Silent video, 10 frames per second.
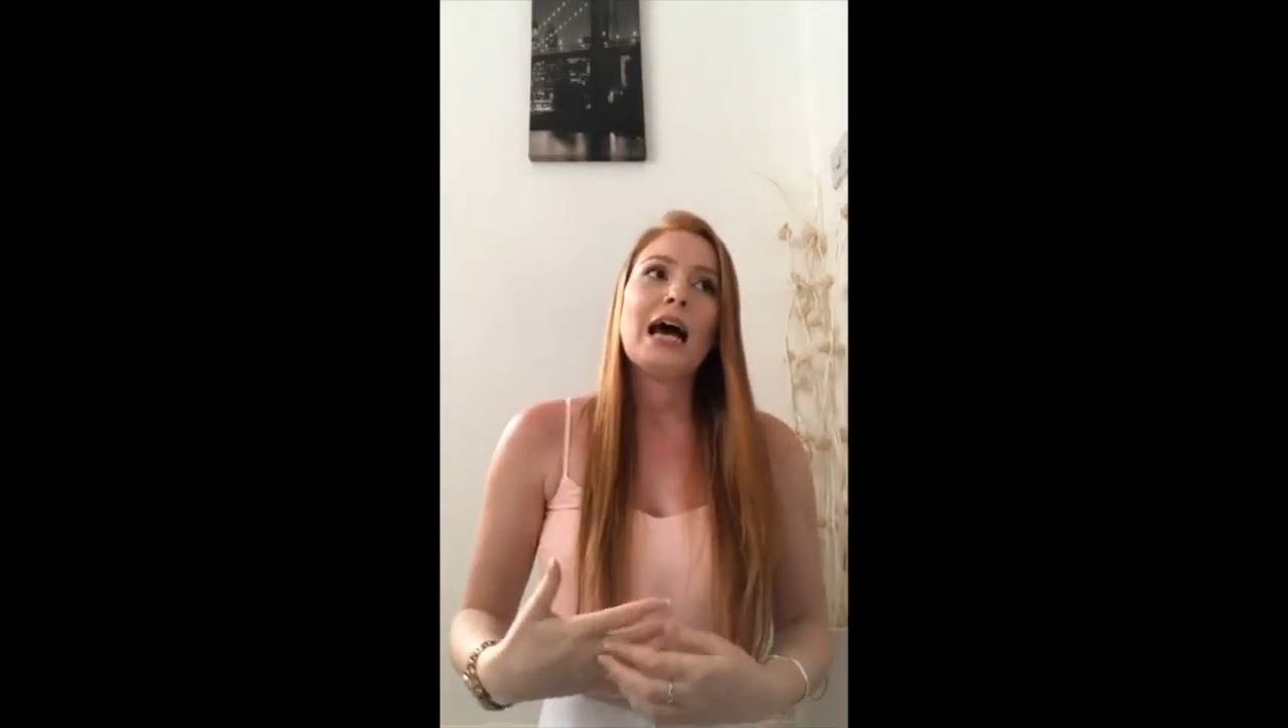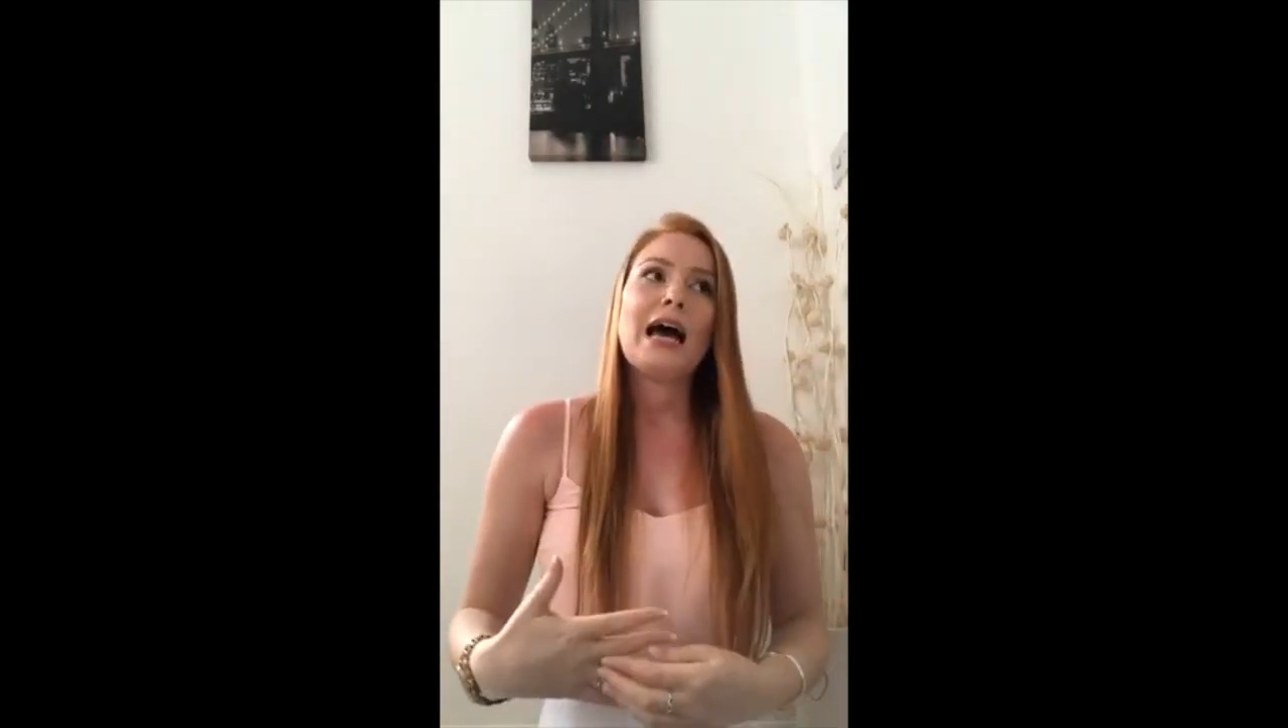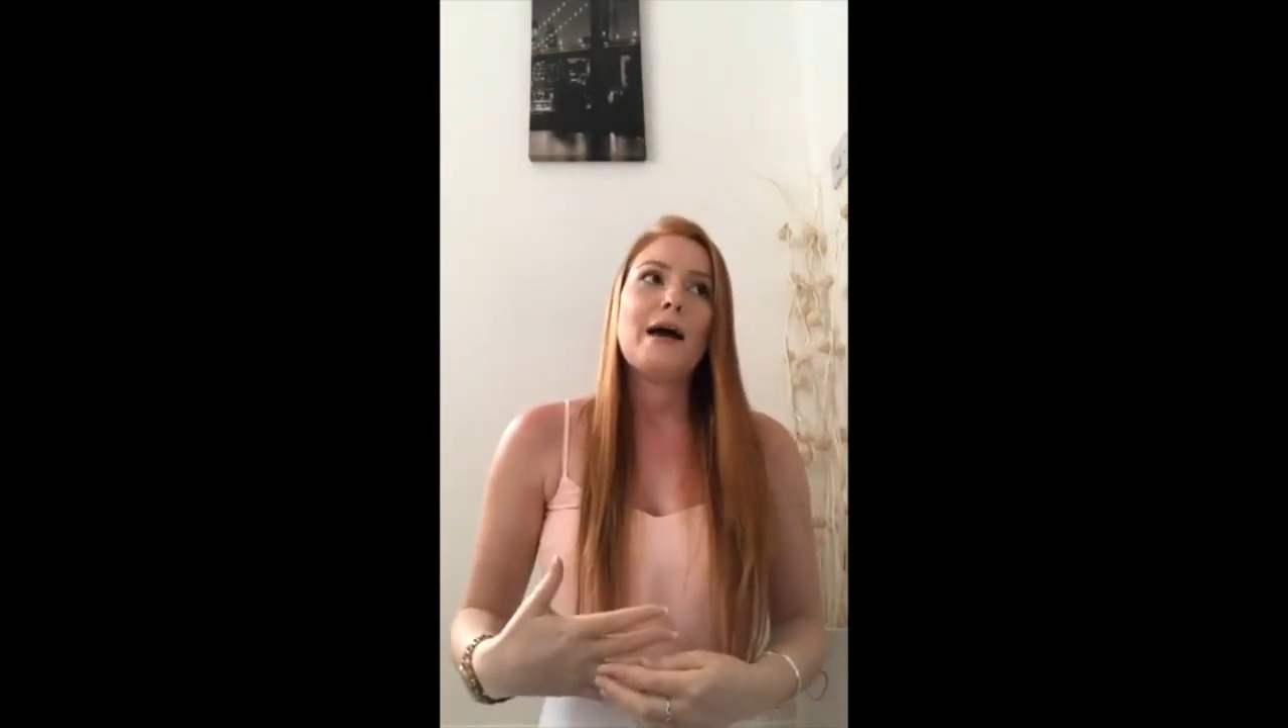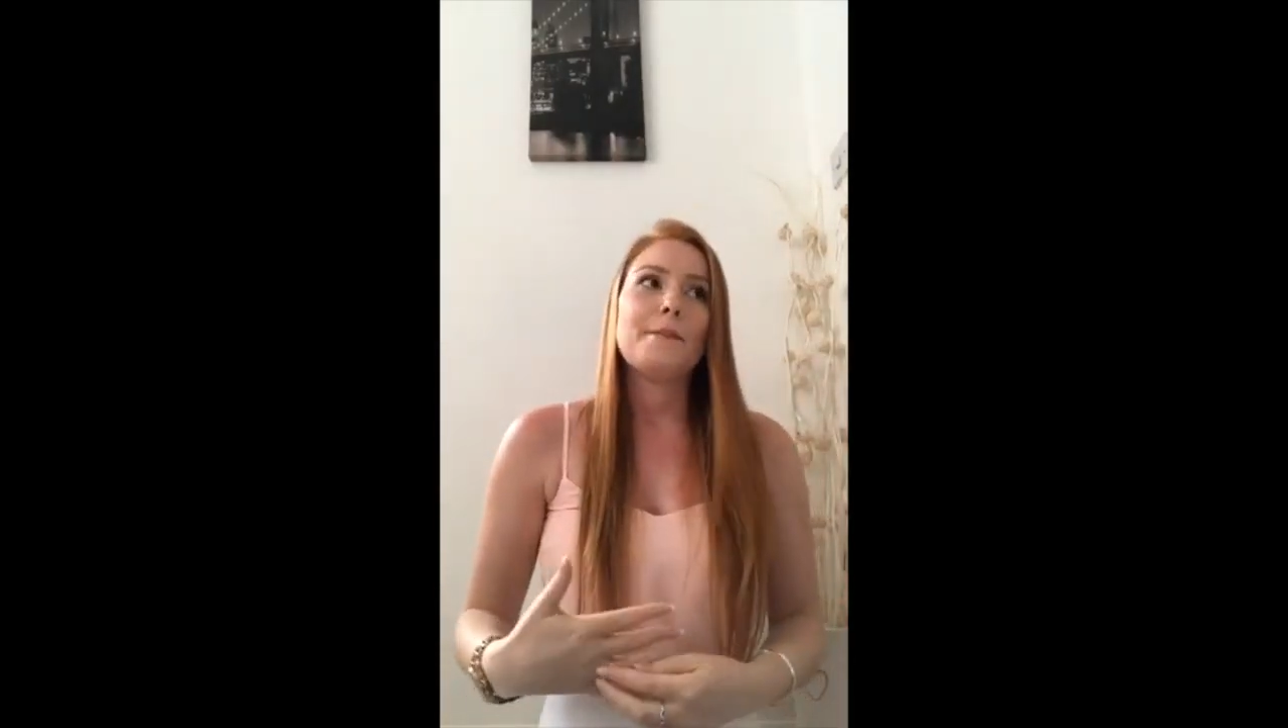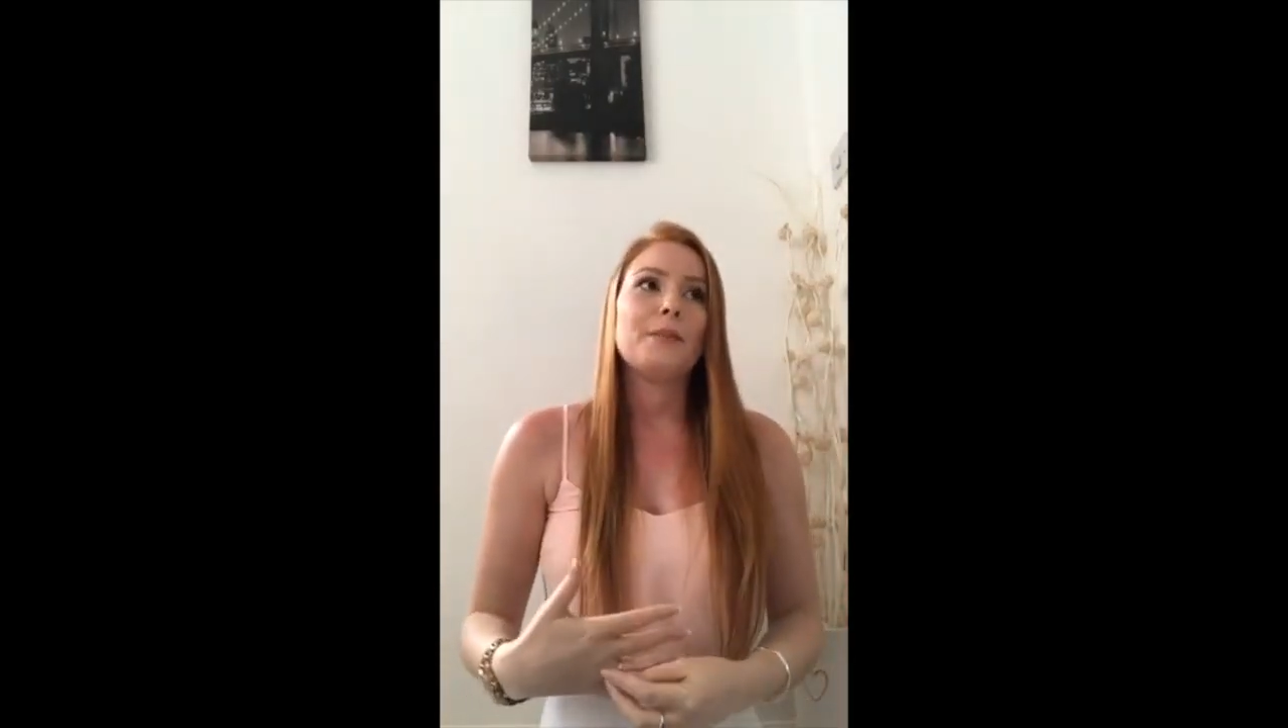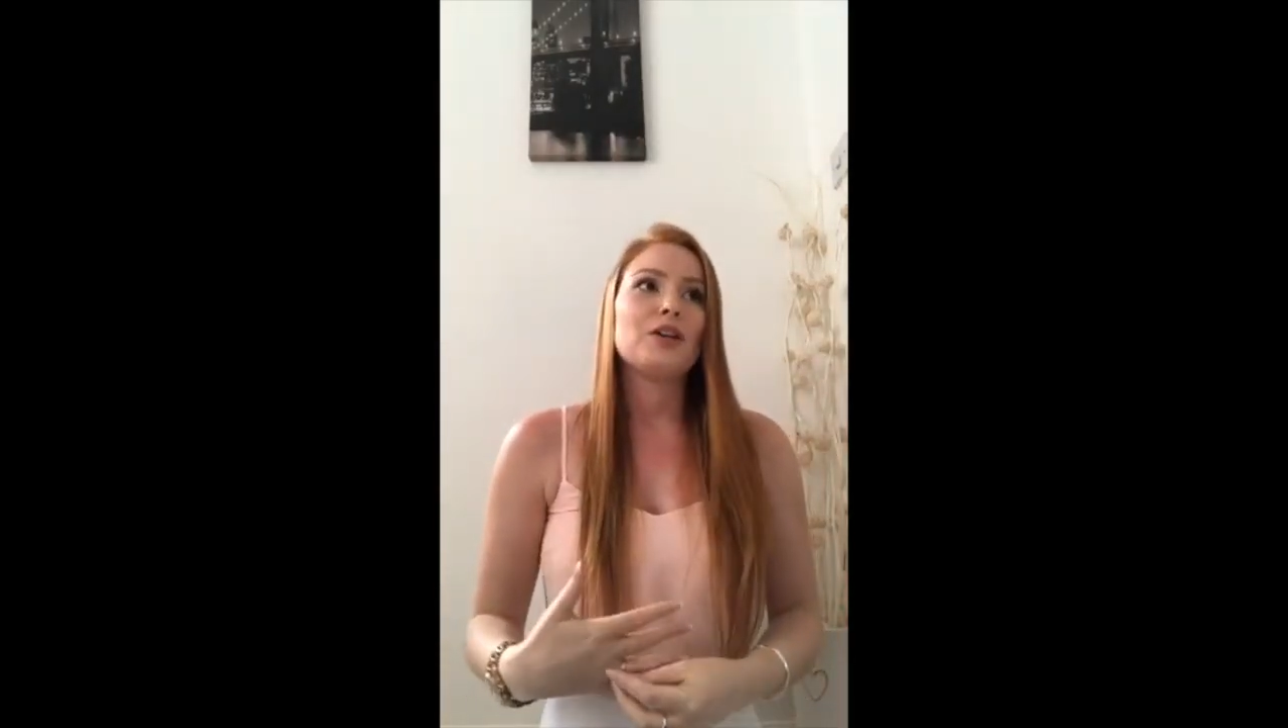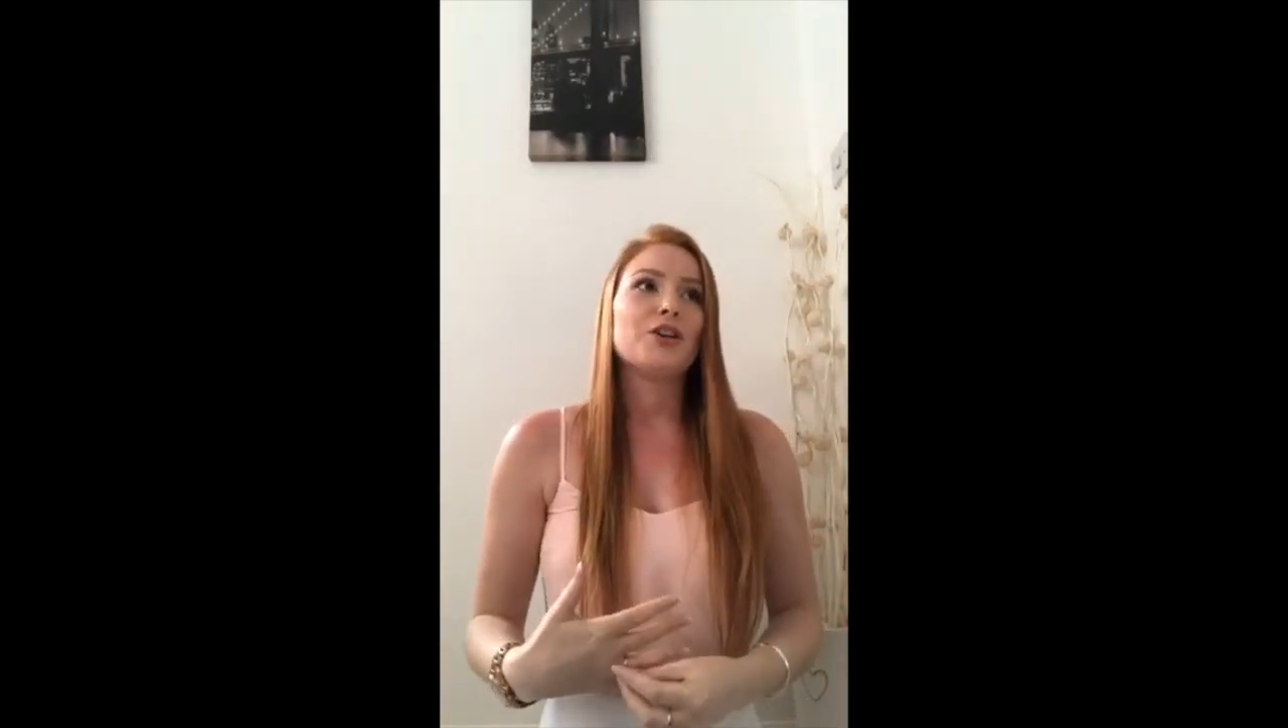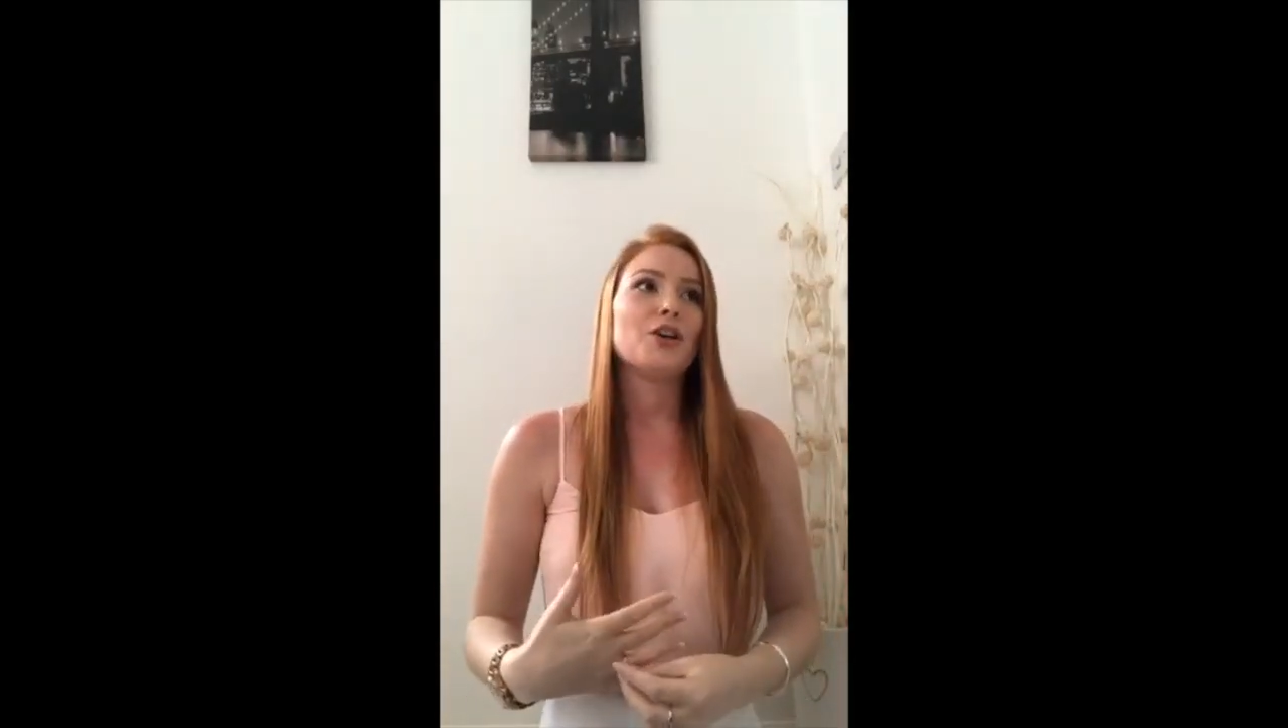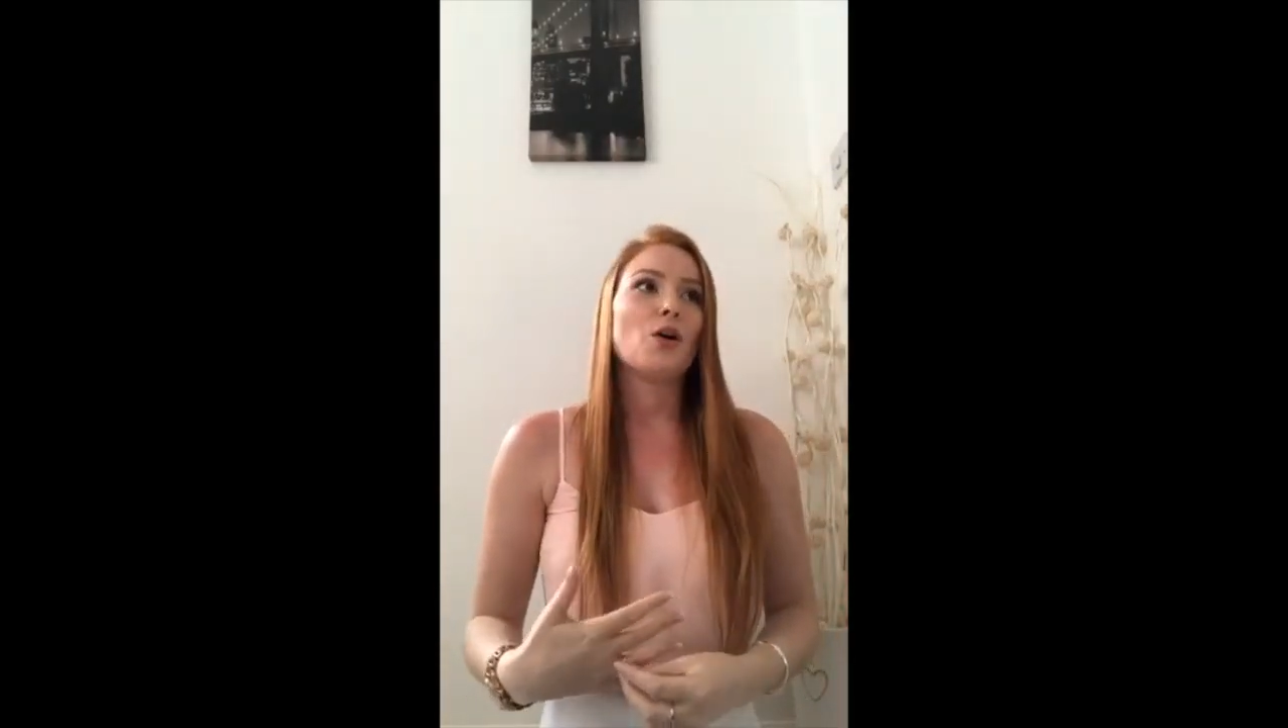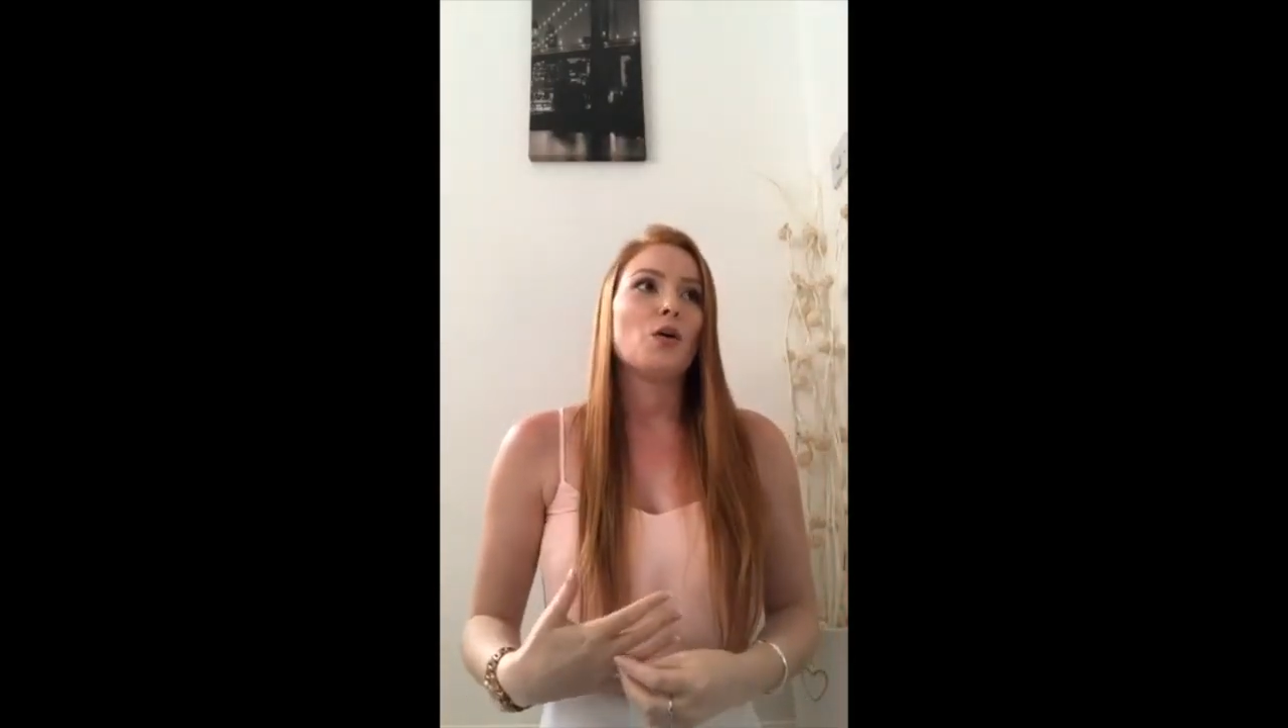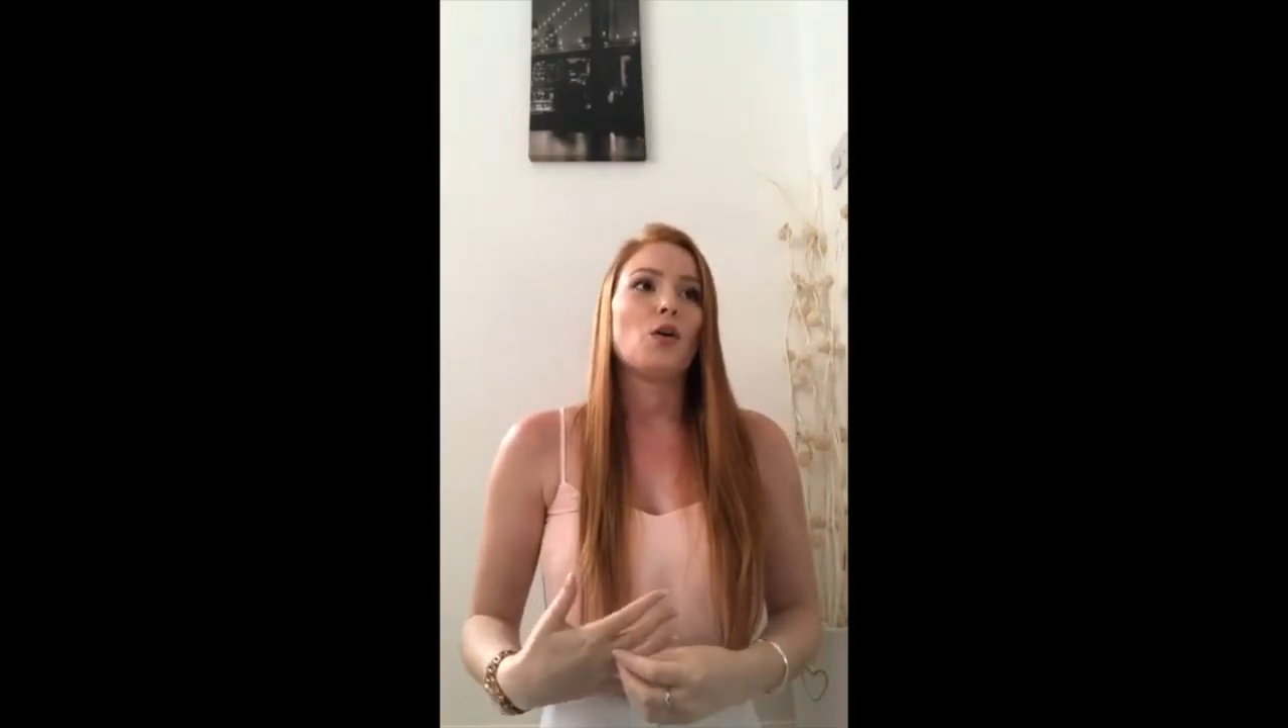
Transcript: you know,